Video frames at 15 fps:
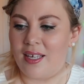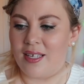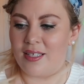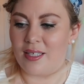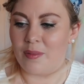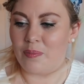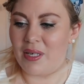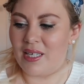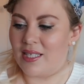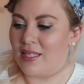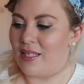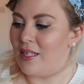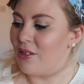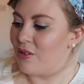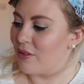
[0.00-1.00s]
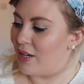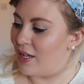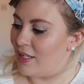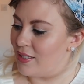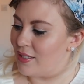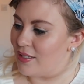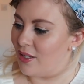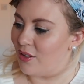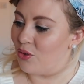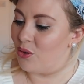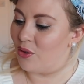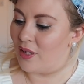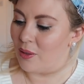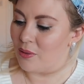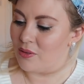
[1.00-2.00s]
It says Big Secrets. I
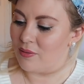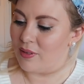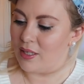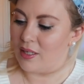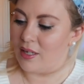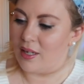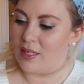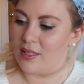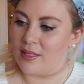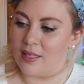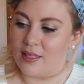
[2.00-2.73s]
thought that was really nice.